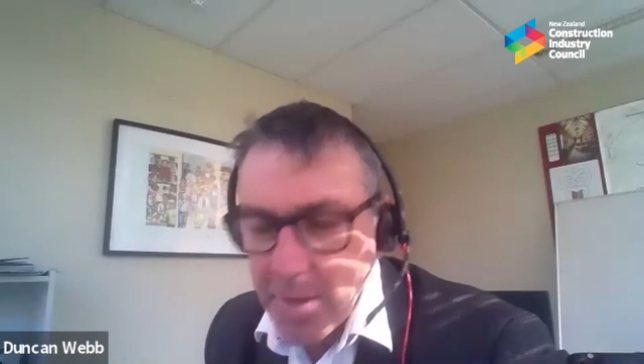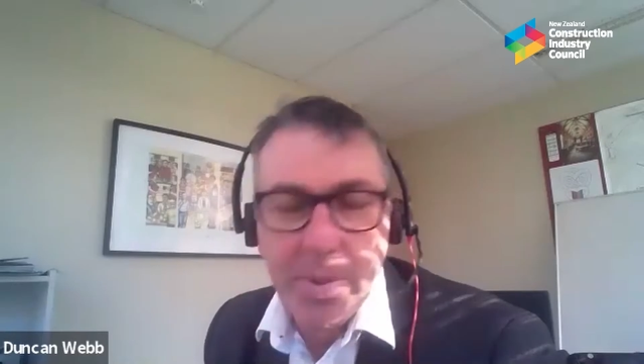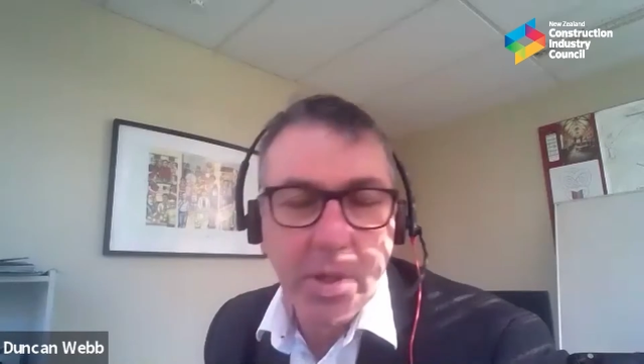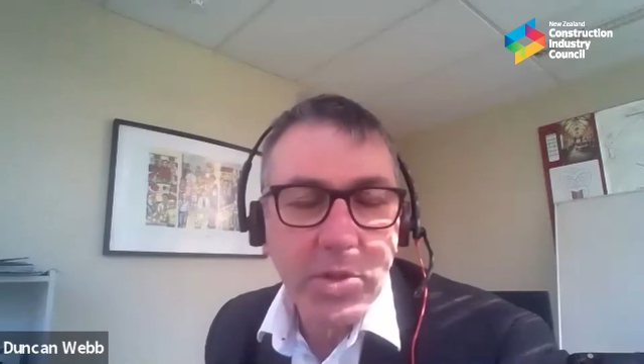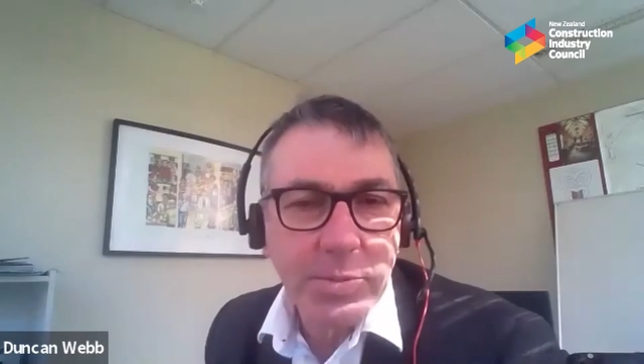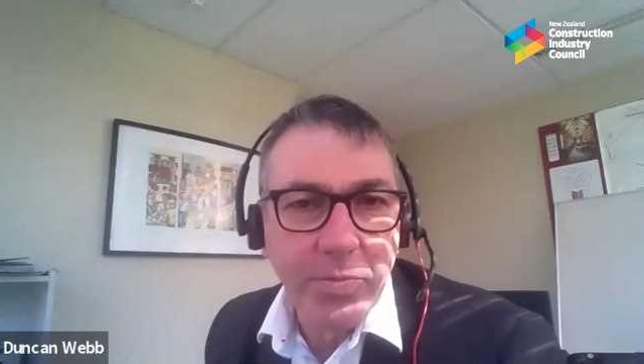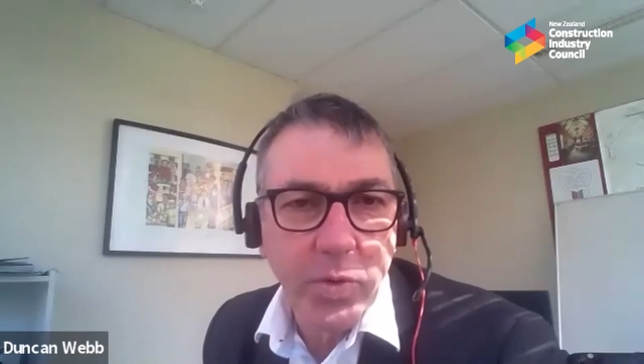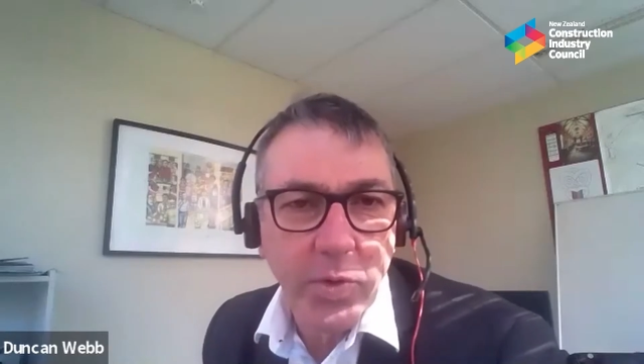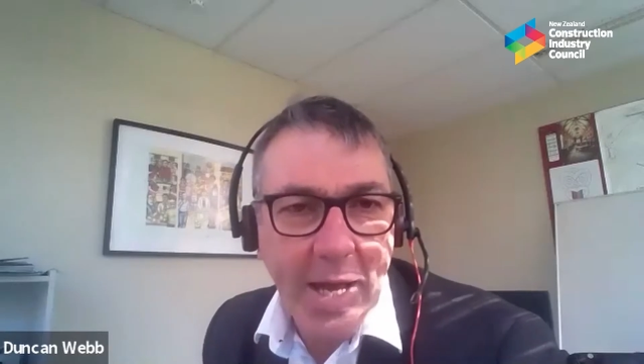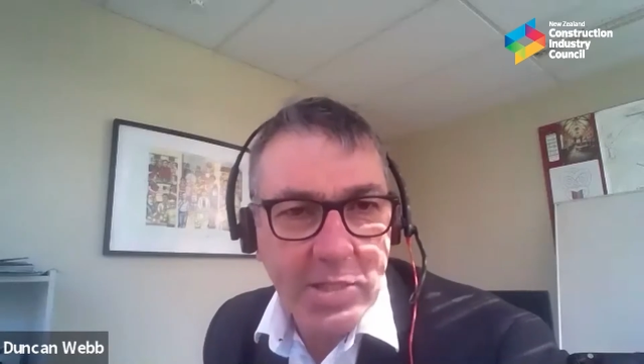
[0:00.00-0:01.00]
bill that's
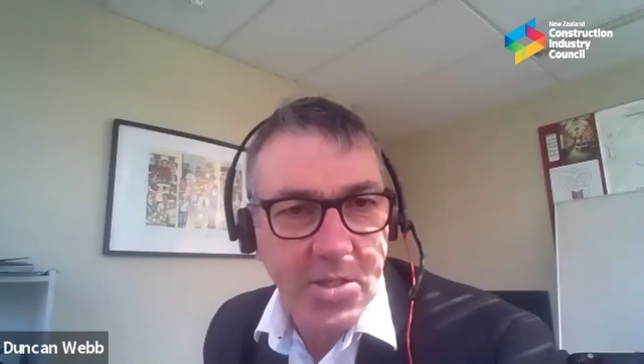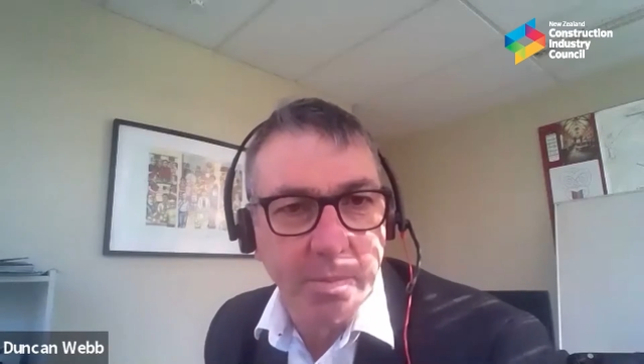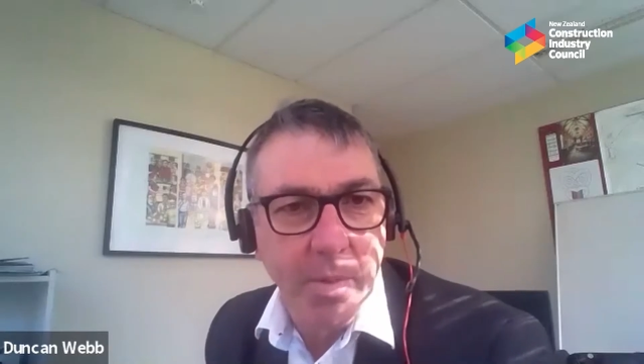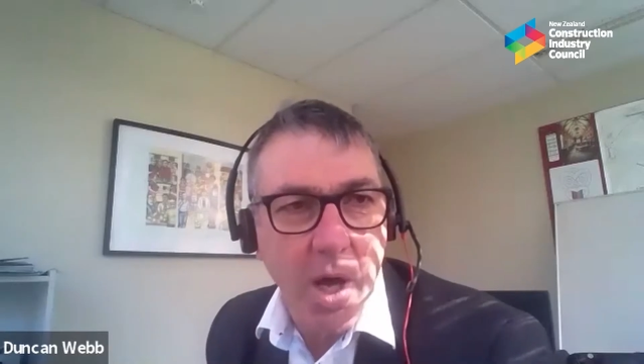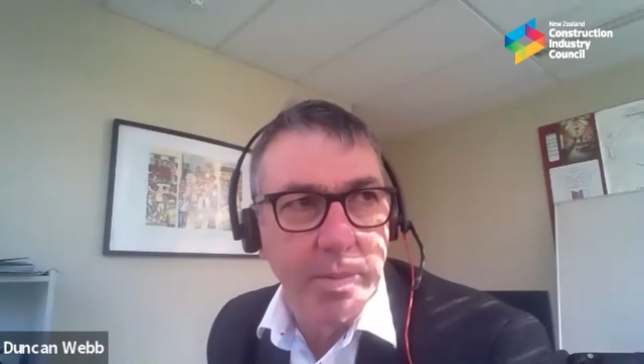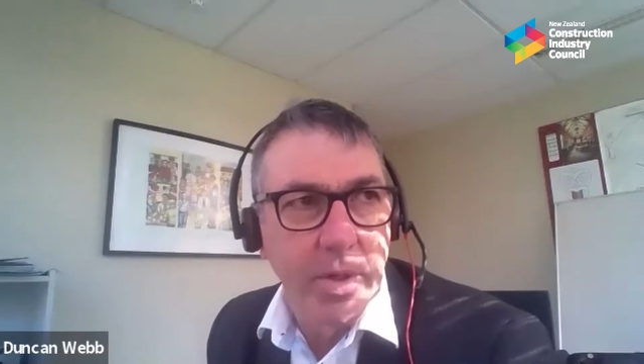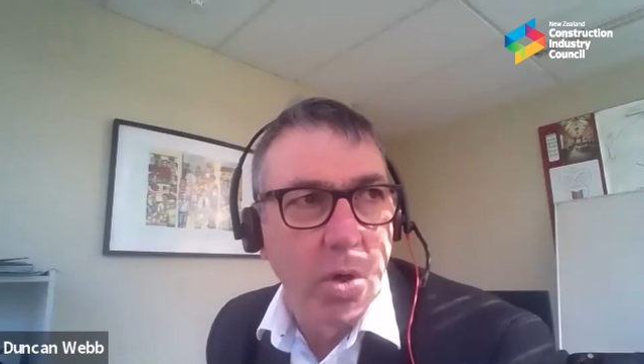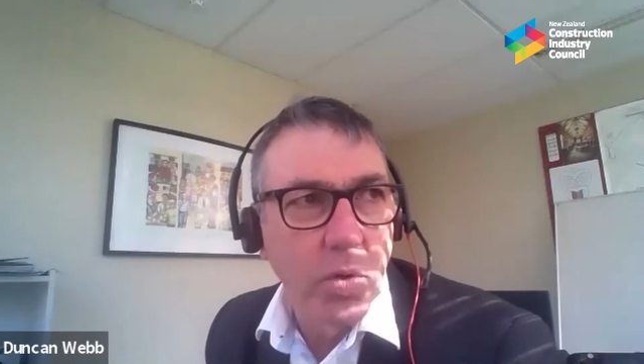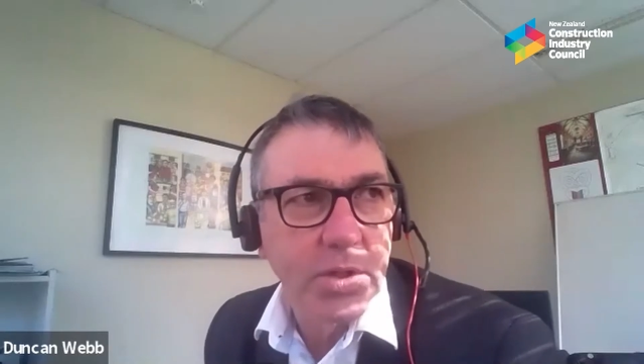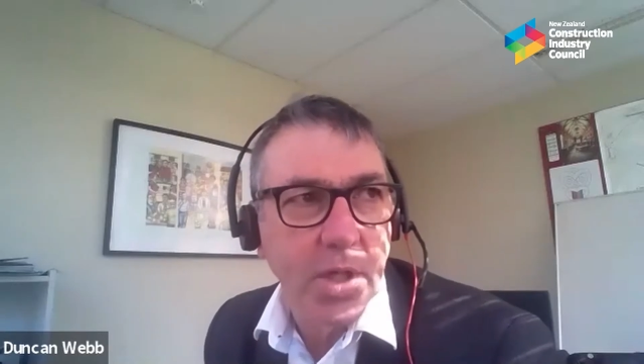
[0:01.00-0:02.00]
before the House at the moment
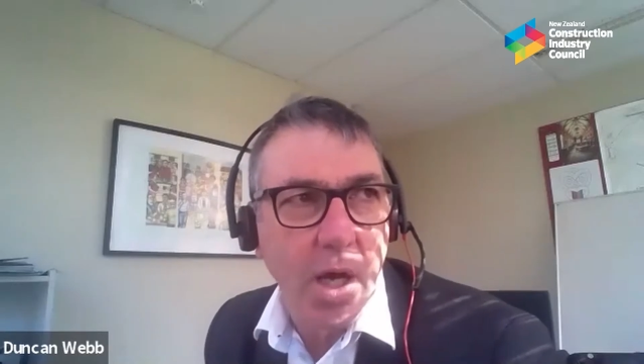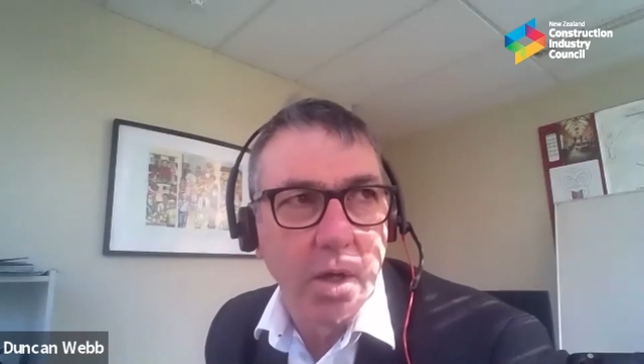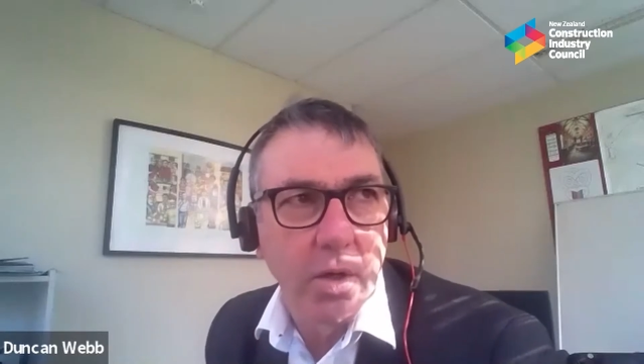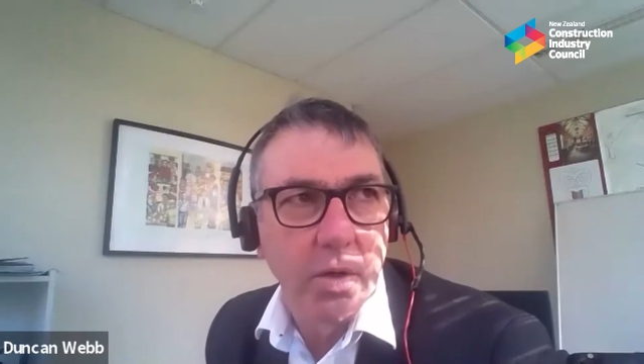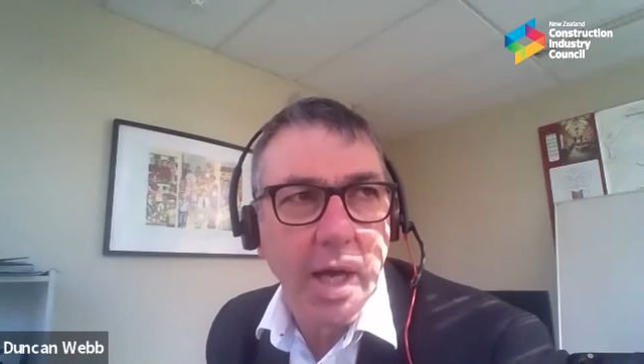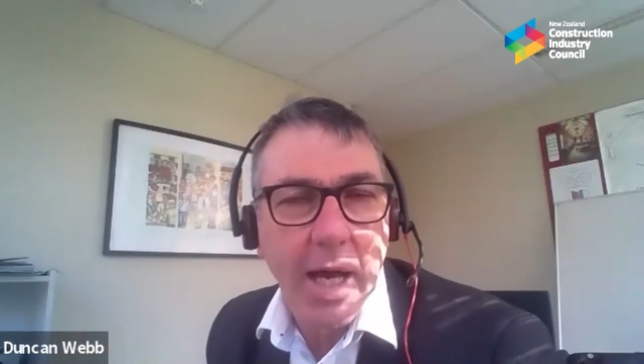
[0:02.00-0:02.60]
also